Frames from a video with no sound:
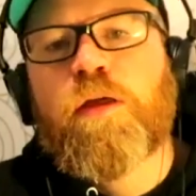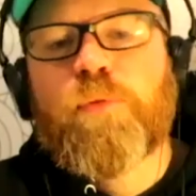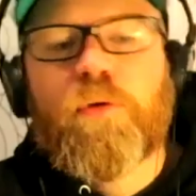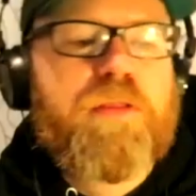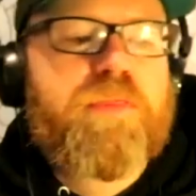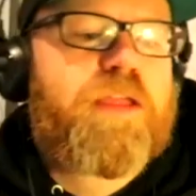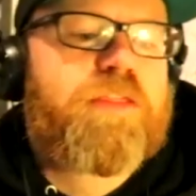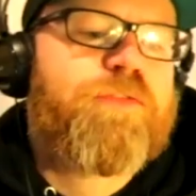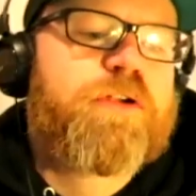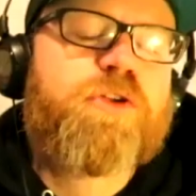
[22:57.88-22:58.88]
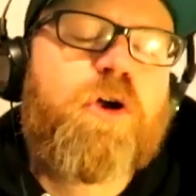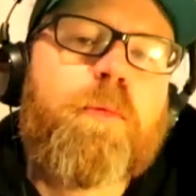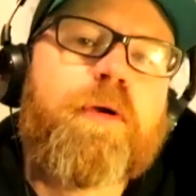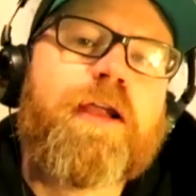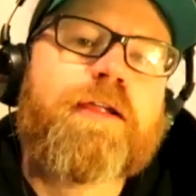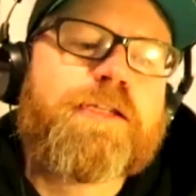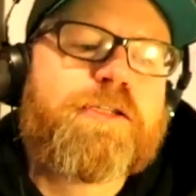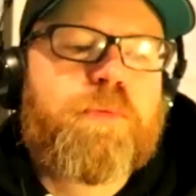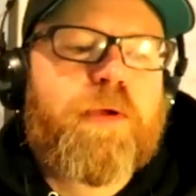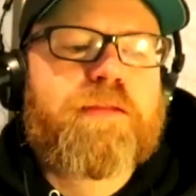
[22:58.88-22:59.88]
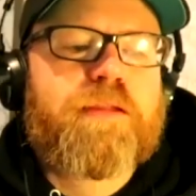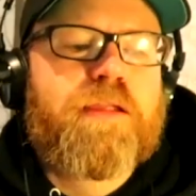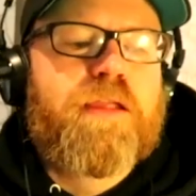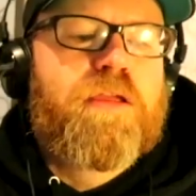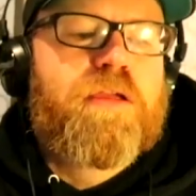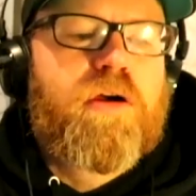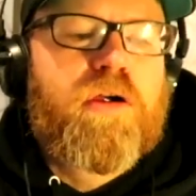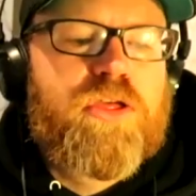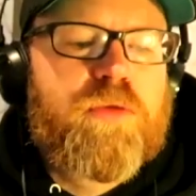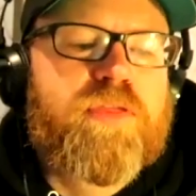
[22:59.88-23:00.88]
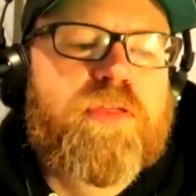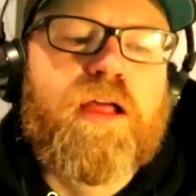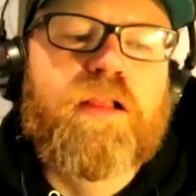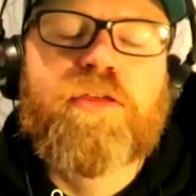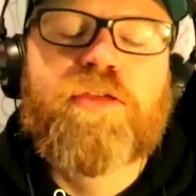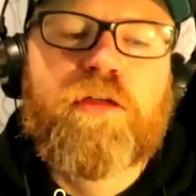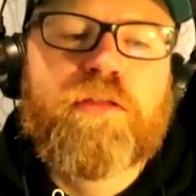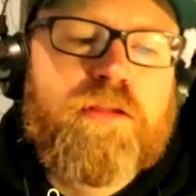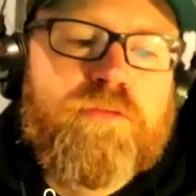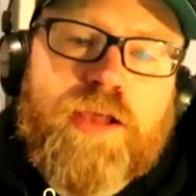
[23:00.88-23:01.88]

Born on the 8th of October 1920, Archie was the eldest son of